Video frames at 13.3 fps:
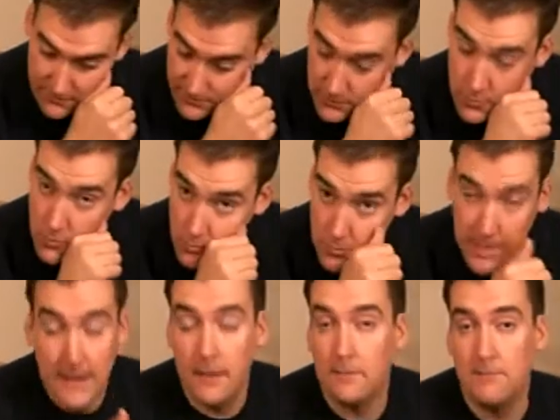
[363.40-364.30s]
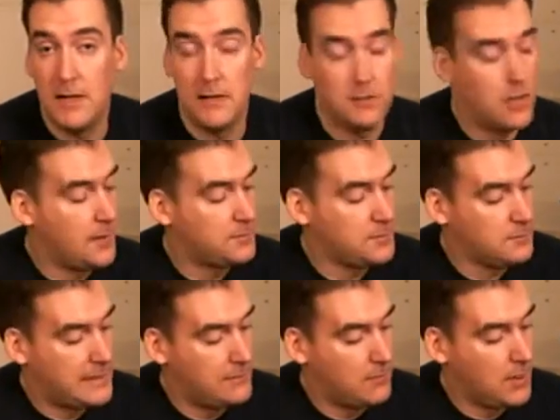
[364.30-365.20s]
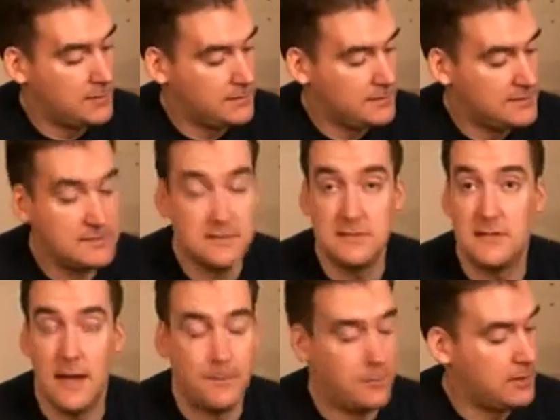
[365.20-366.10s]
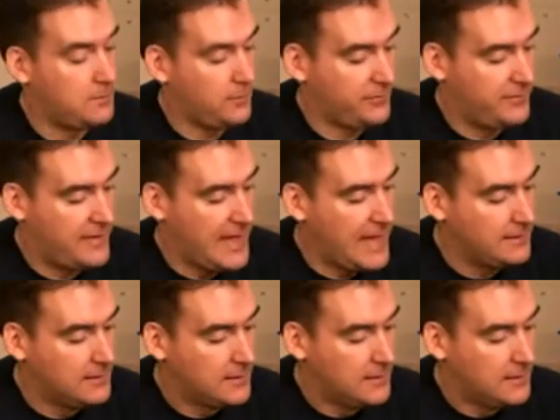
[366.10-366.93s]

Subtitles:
if you get a helicopter later on, this is upgradable to that.